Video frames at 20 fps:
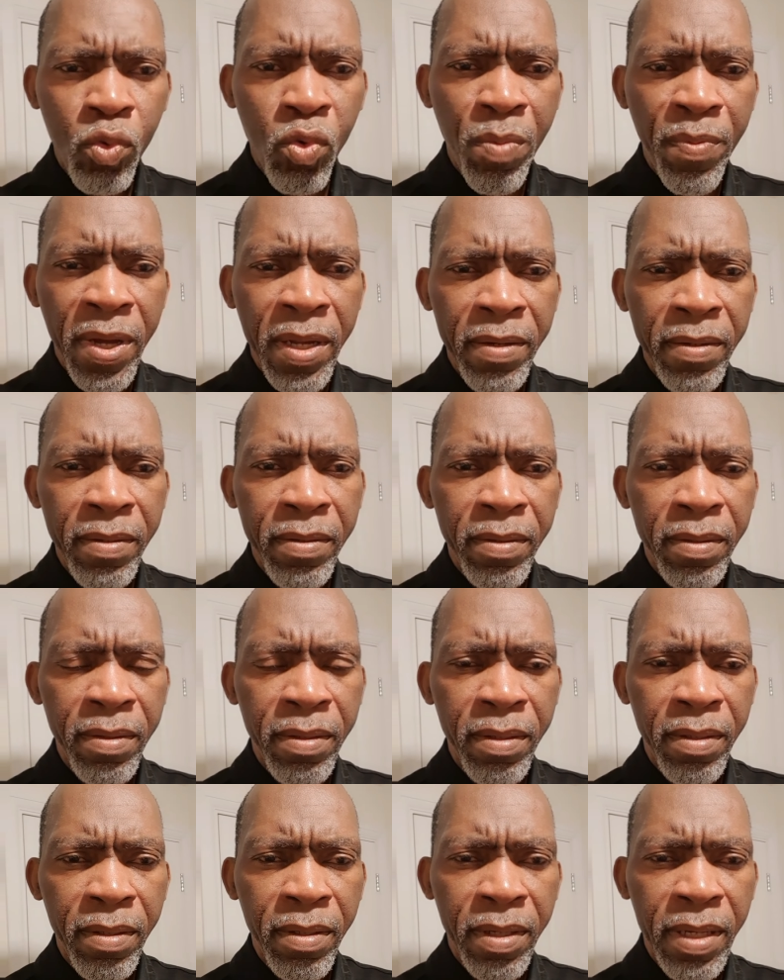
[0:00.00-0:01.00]
woman
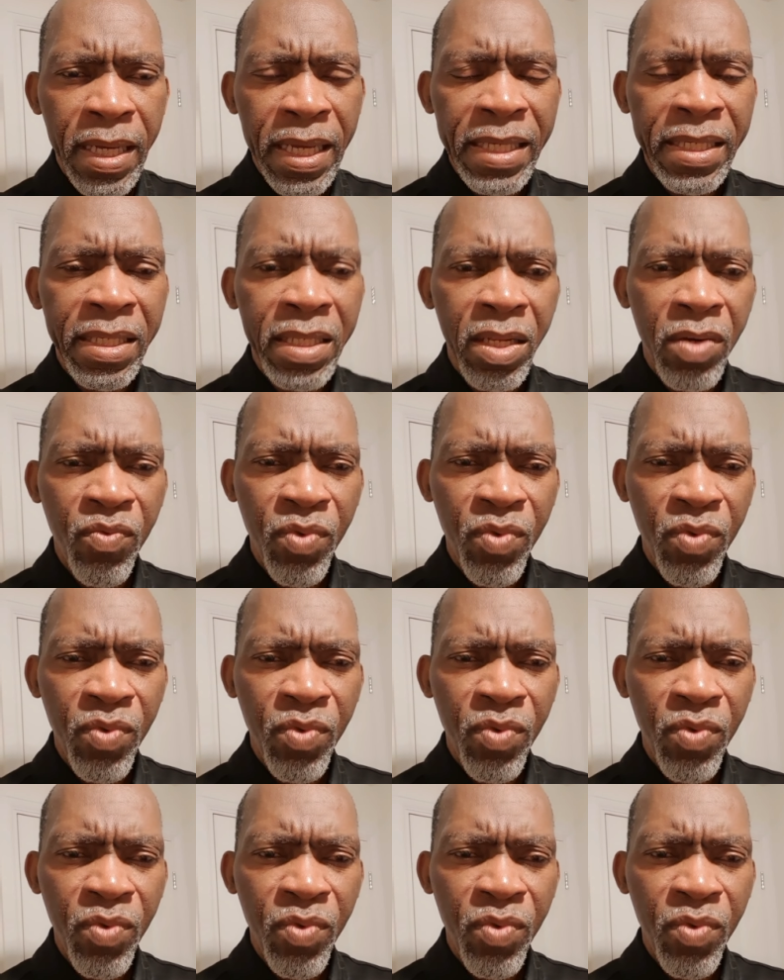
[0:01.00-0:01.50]
is in a